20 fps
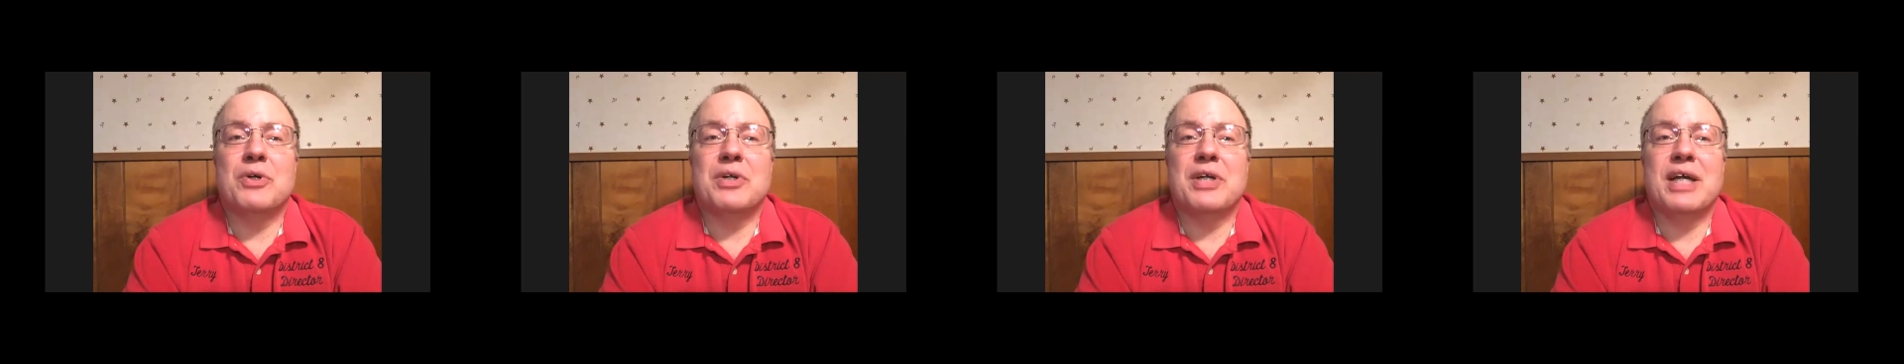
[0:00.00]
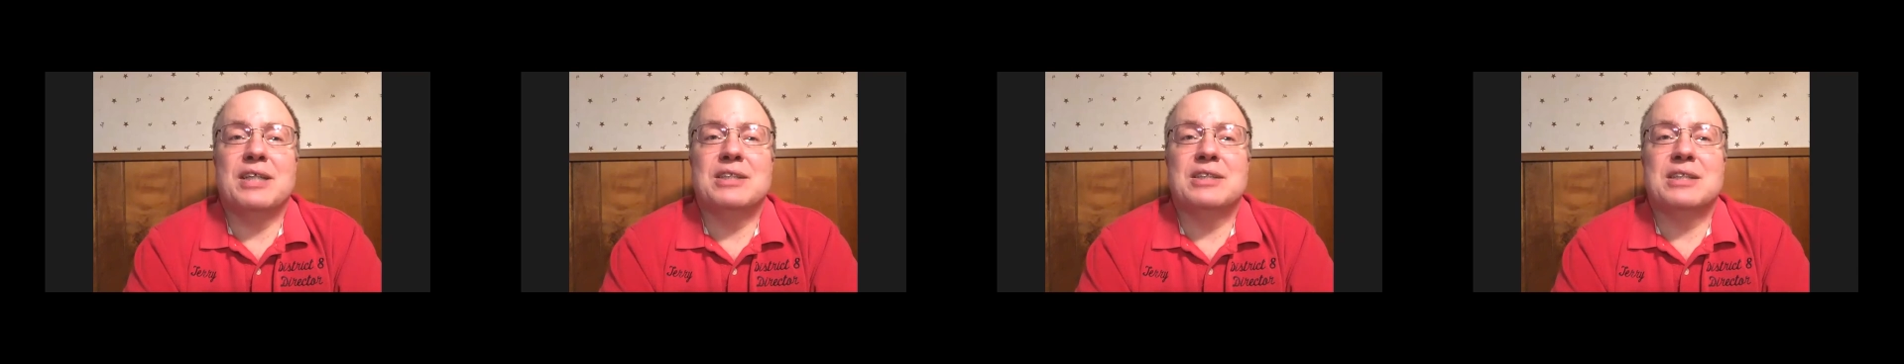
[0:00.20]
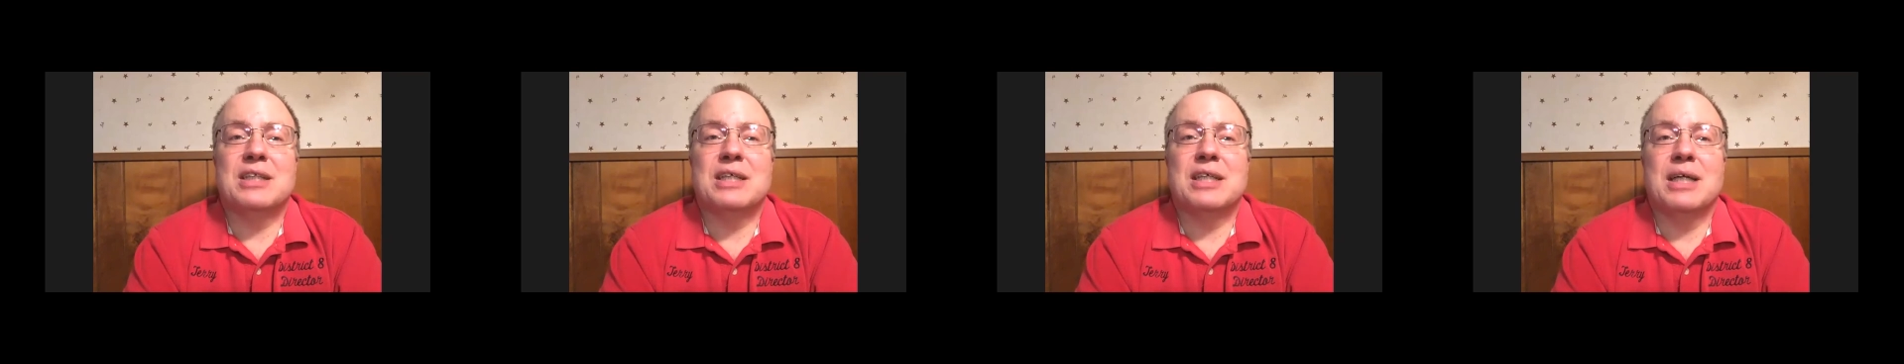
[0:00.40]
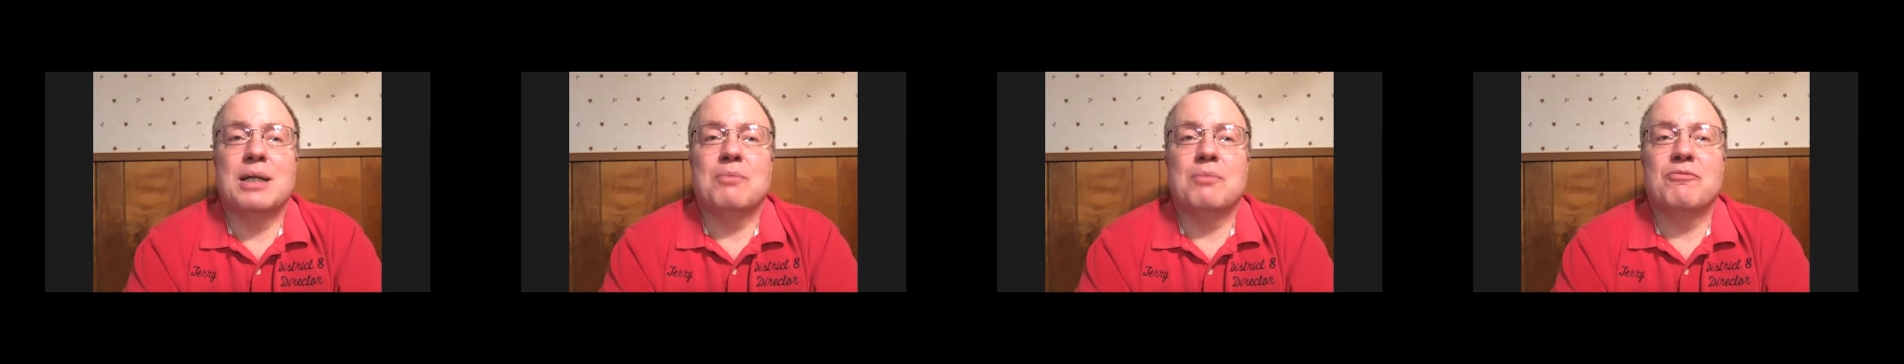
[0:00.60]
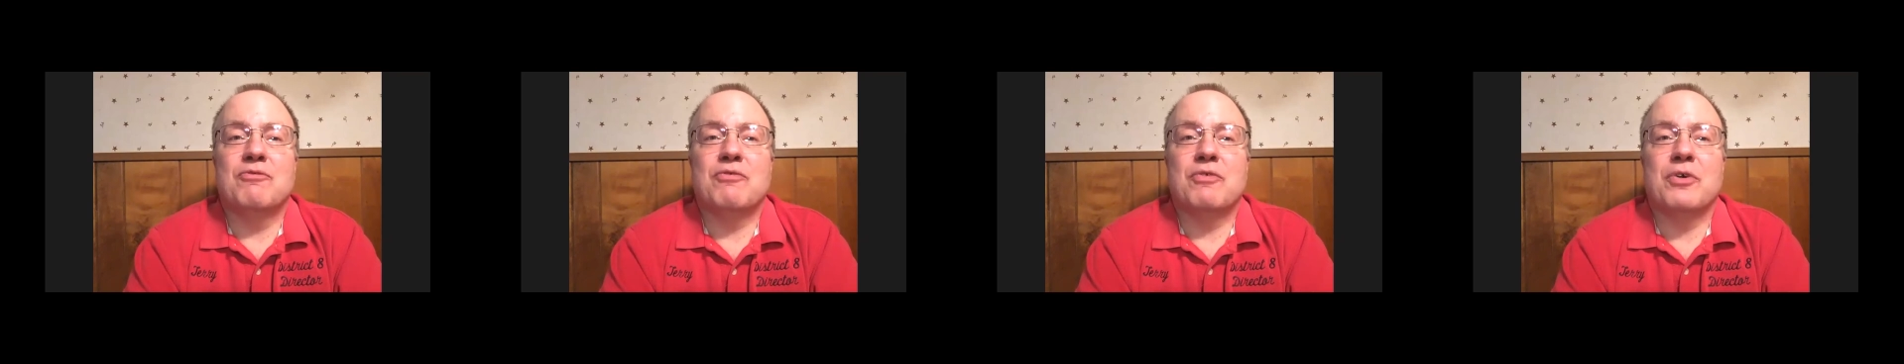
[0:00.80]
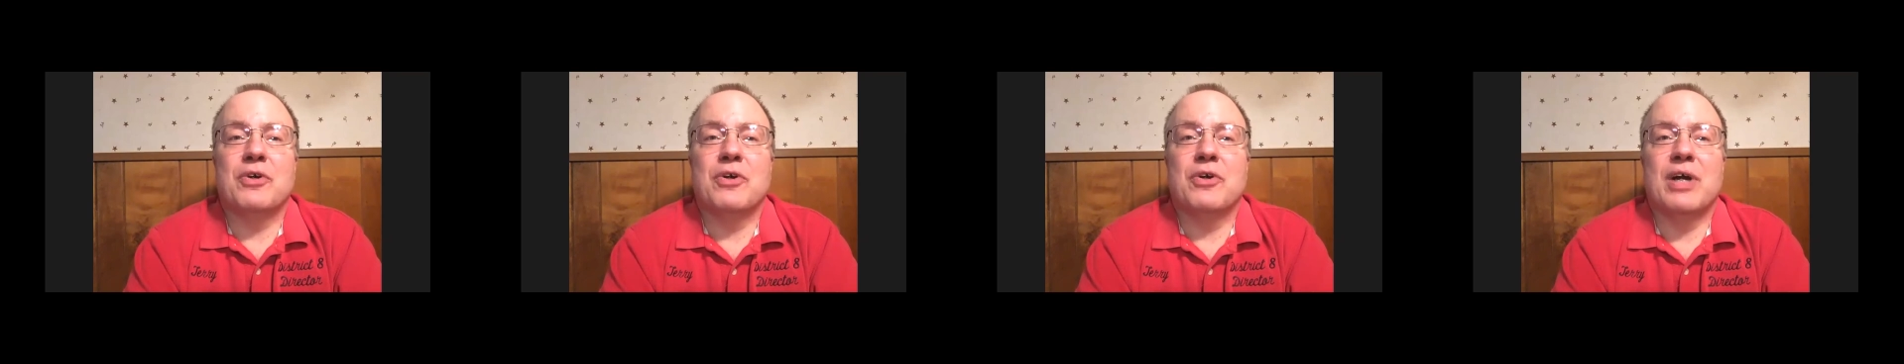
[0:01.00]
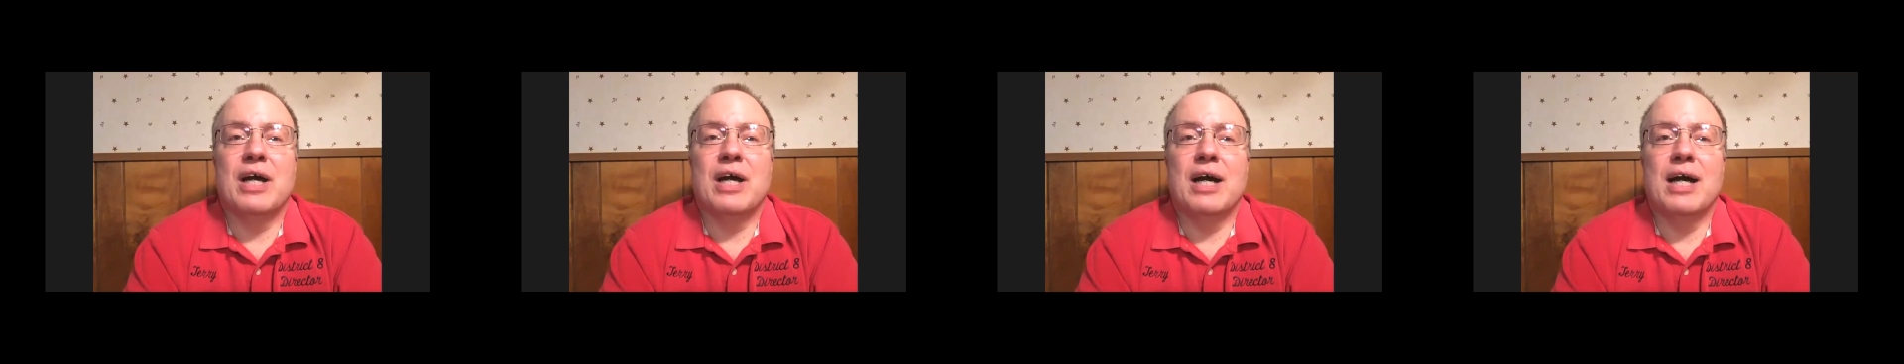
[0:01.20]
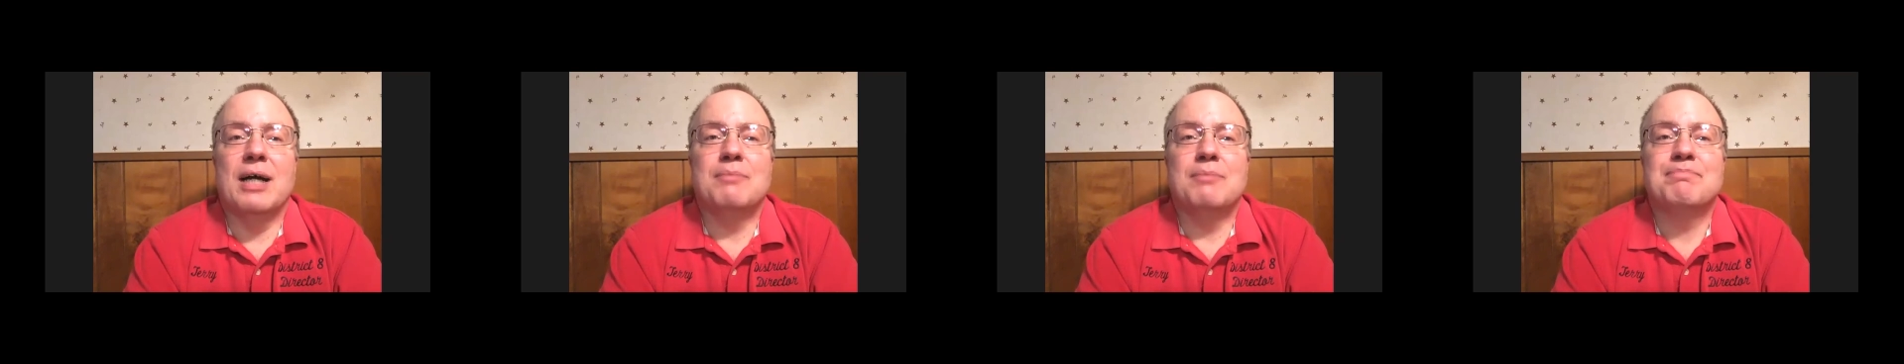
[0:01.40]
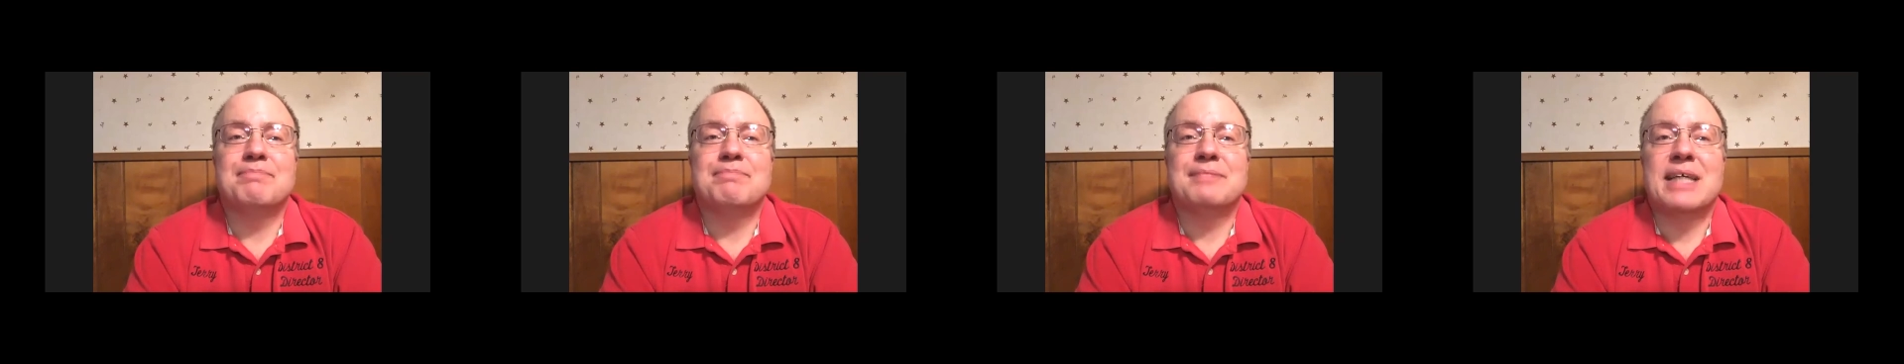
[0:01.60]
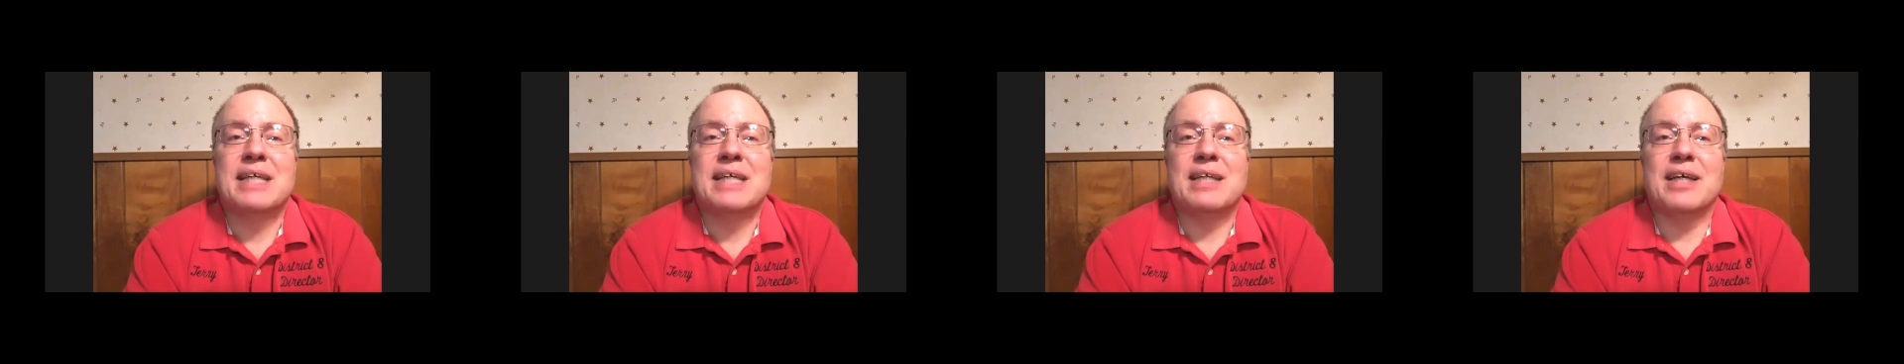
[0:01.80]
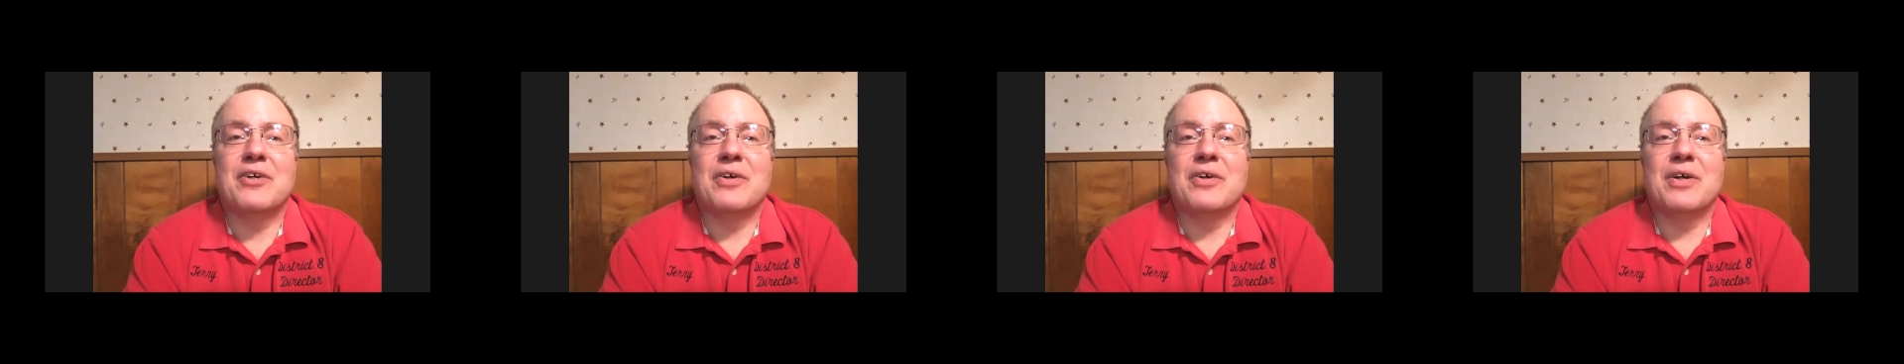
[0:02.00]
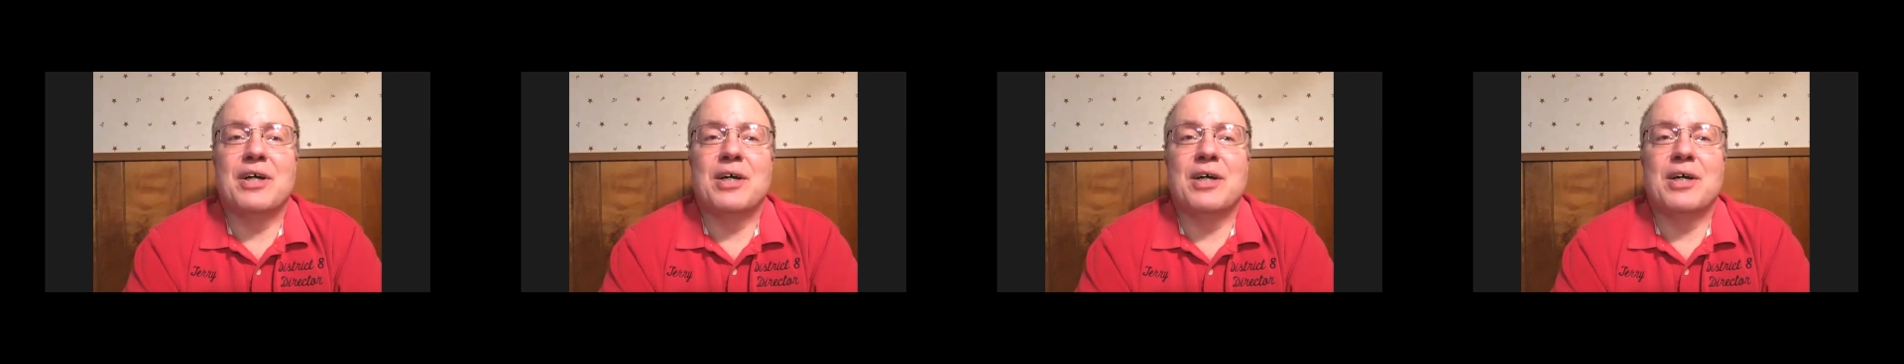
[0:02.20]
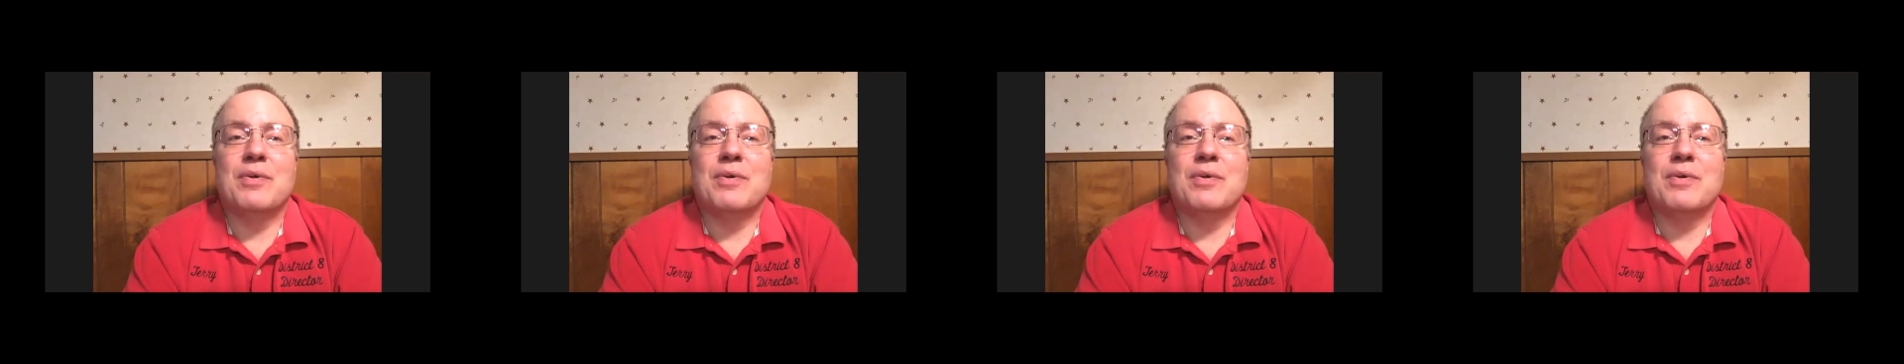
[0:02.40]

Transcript: dates to come for uh, later on.